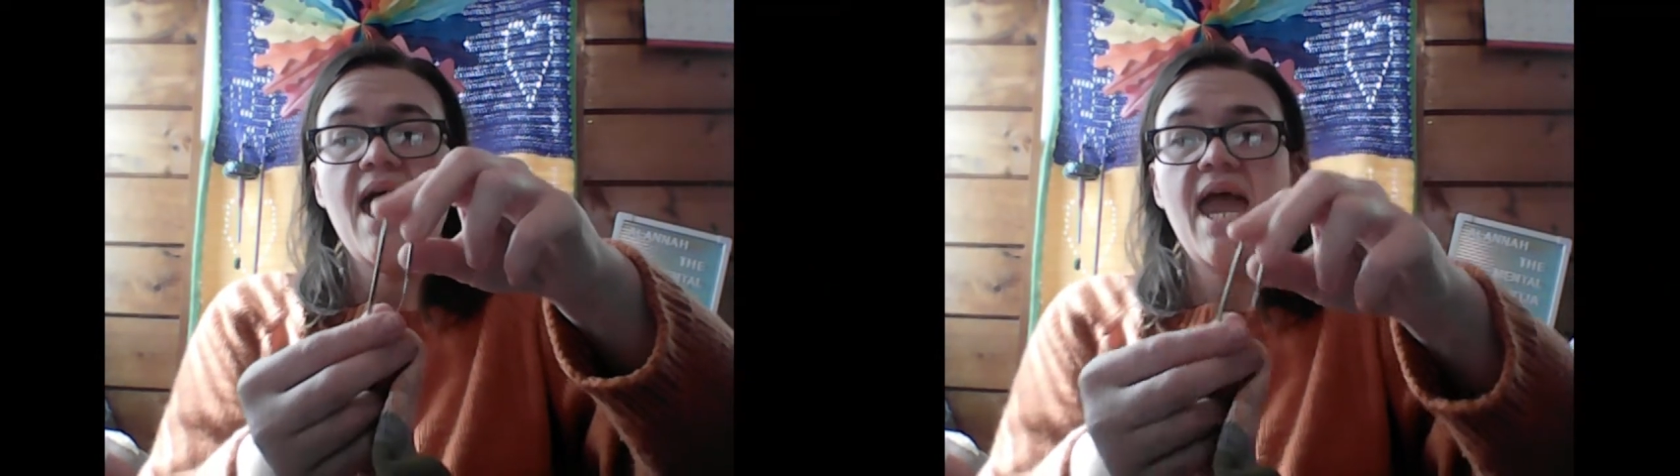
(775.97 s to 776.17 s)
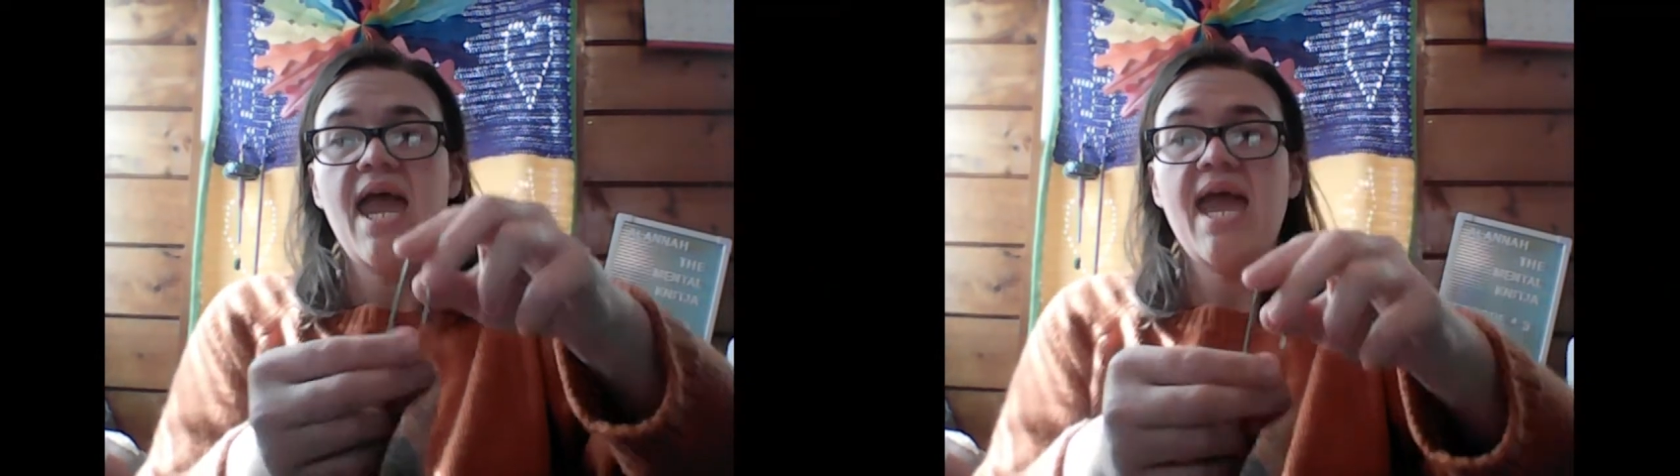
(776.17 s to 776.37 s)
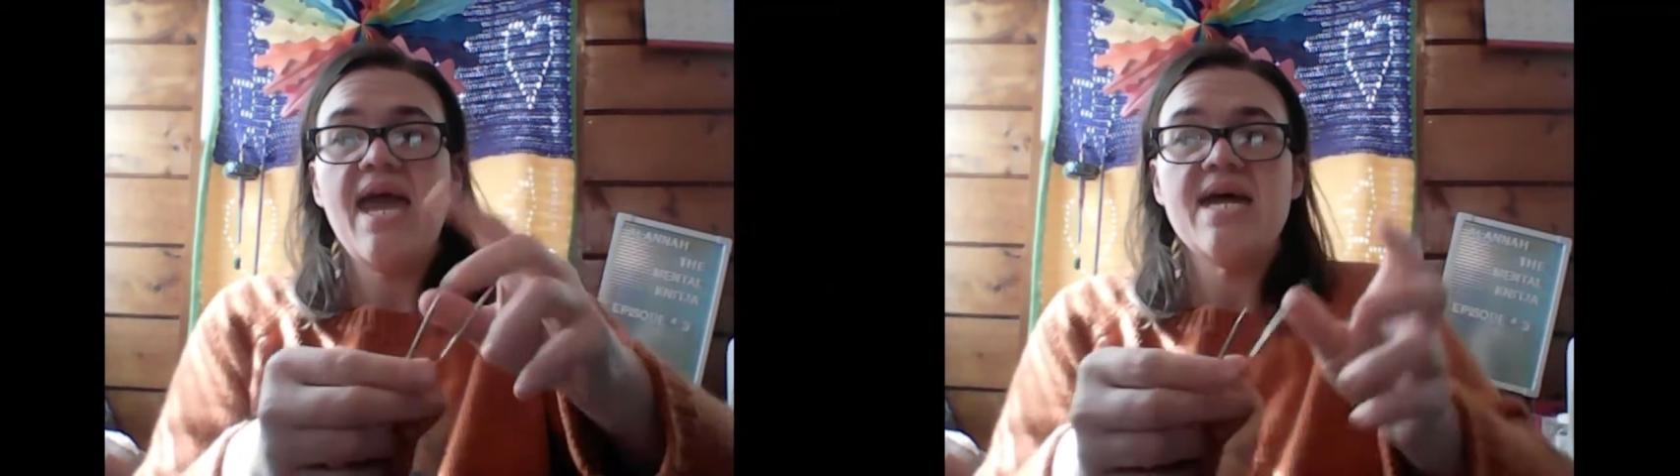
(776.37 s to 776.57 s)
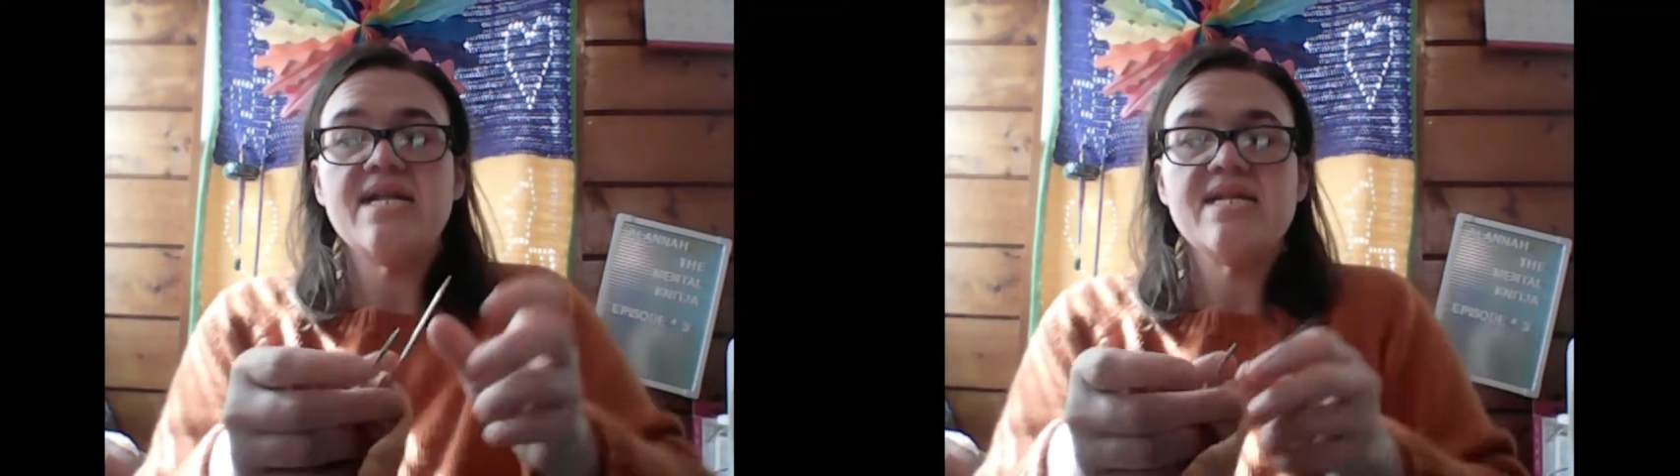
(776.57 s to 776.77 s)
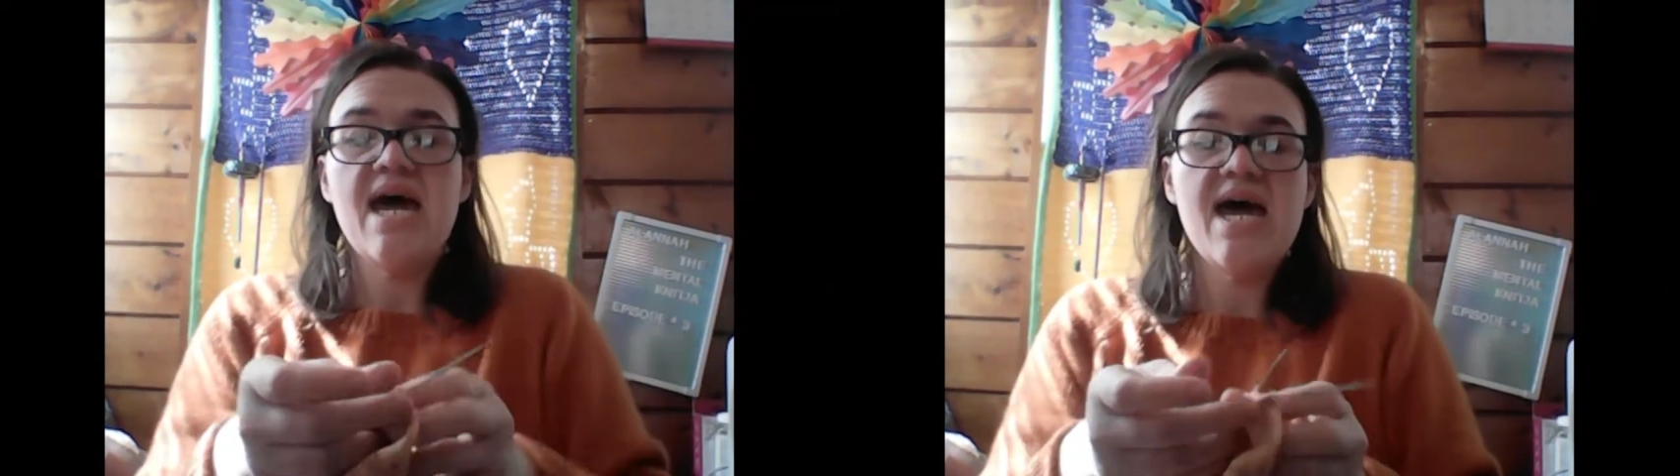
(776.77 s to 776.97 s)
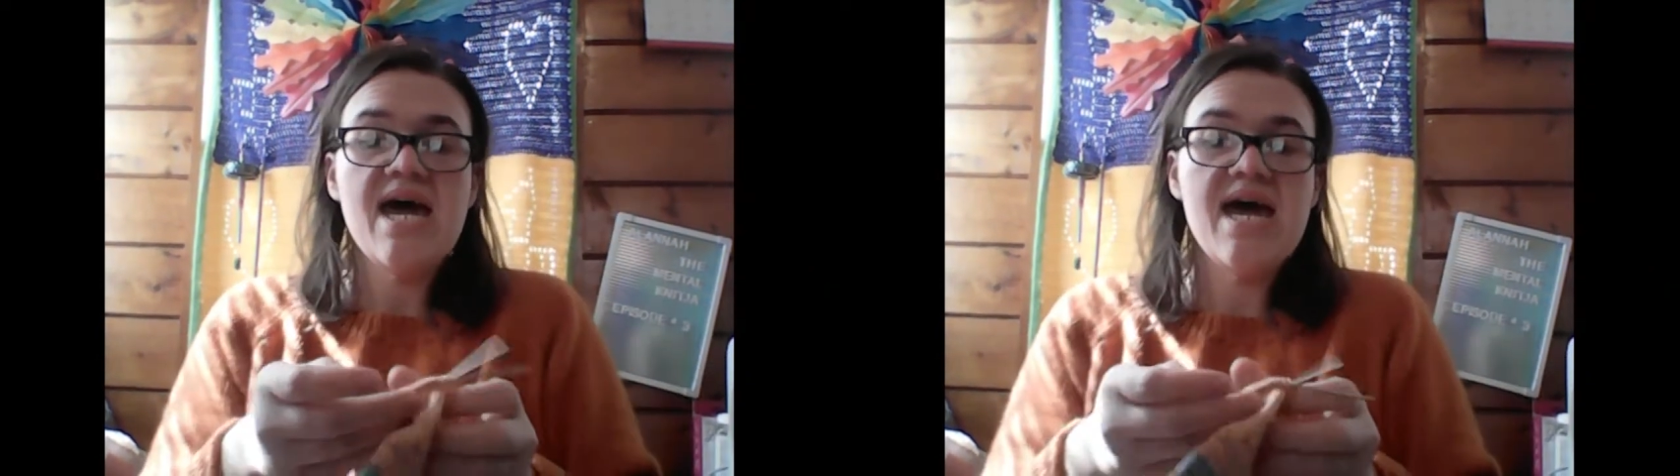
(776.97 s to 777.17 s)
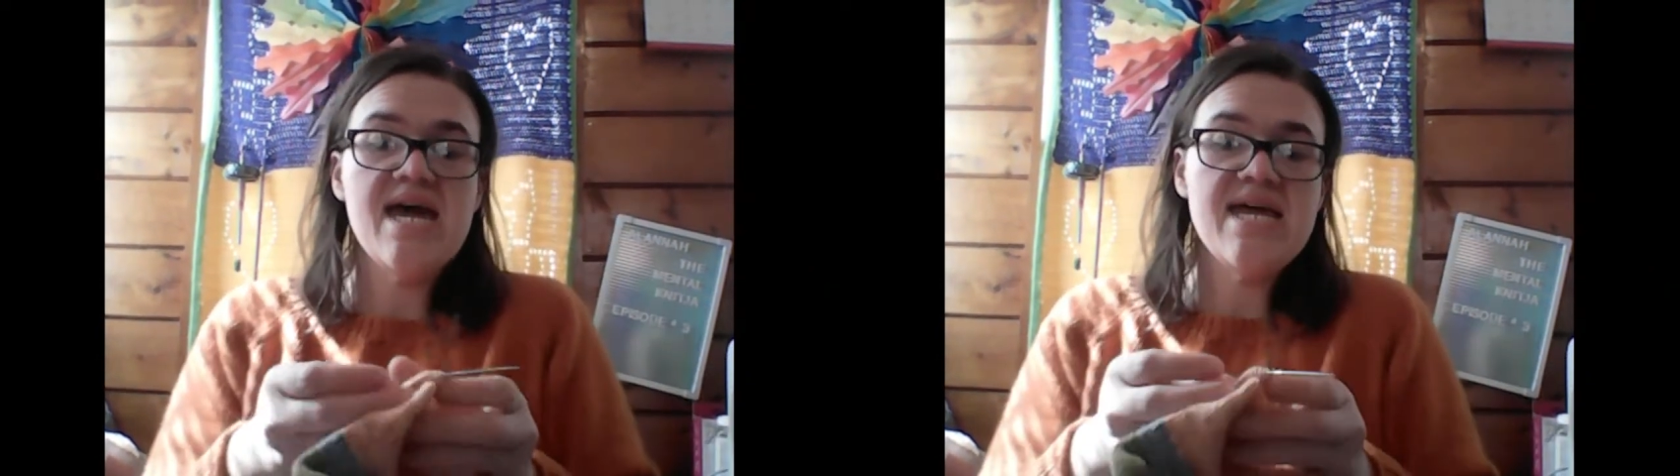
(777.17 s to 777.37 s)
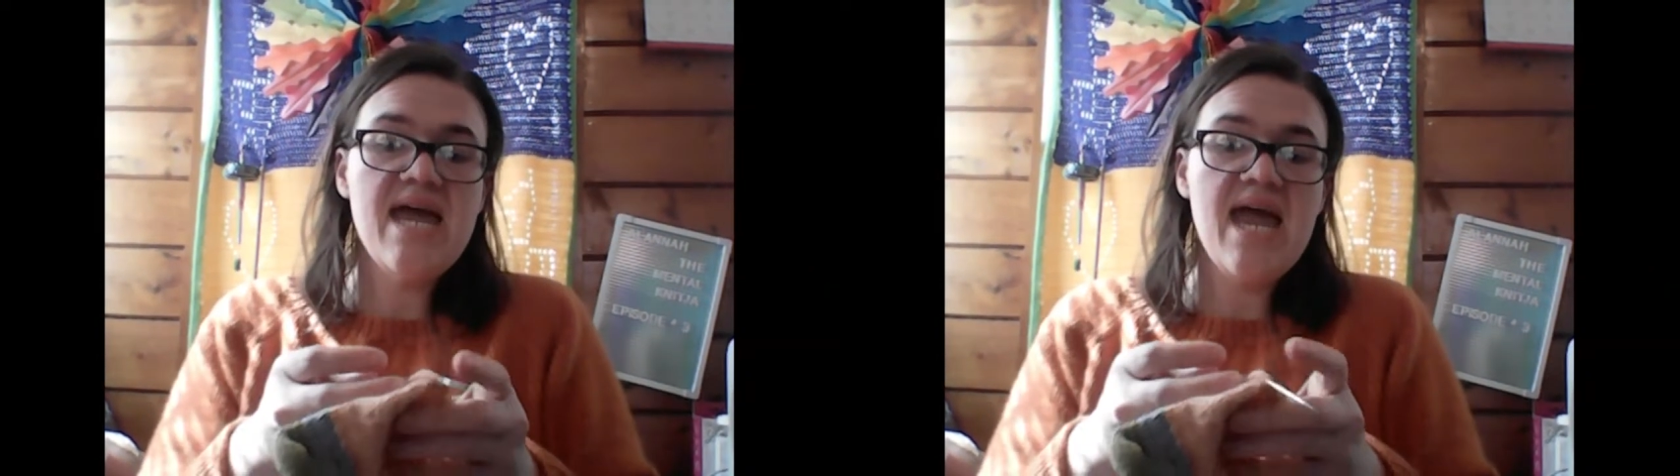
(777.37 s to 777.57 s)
And I